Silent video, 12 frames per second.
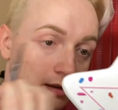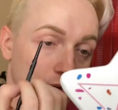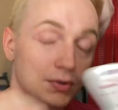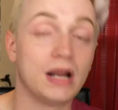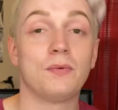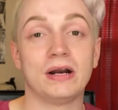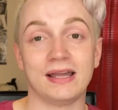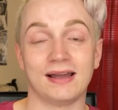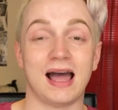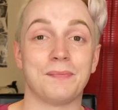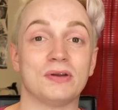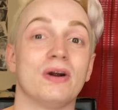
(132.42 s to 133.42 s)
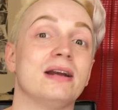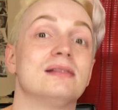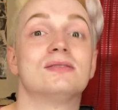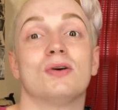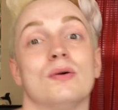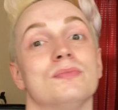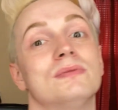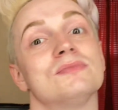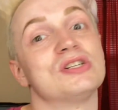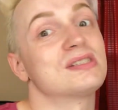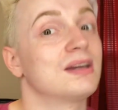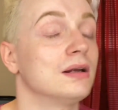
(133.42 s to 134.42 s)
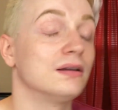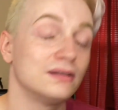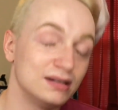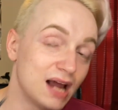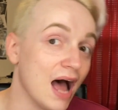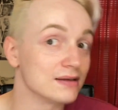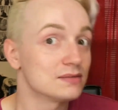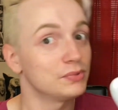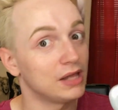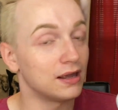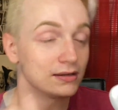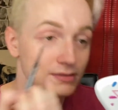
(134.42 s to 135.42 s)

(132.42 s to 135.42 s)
I don't want to get copyrighted, so I'm just gonna not play it.